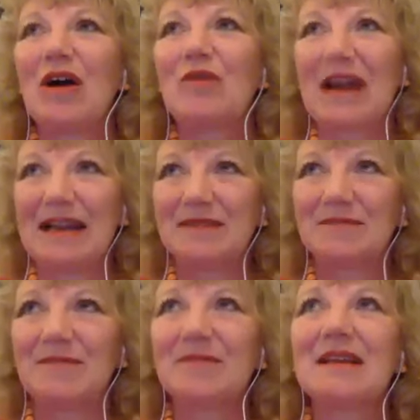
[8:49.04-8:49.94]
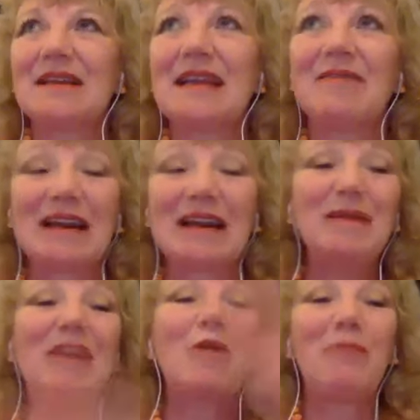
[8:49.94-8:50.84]
Right. In fact, let me
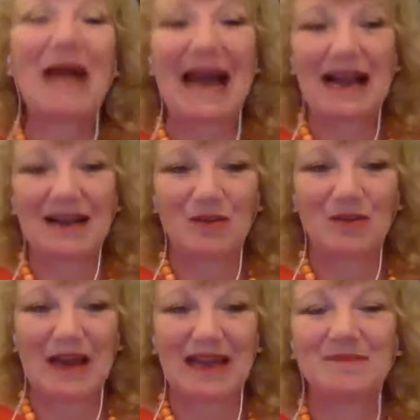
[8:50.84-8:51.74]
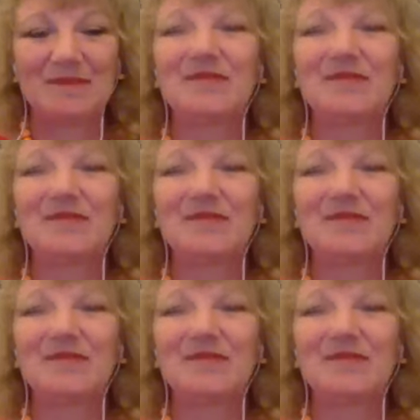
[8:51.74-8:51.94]
go back the way.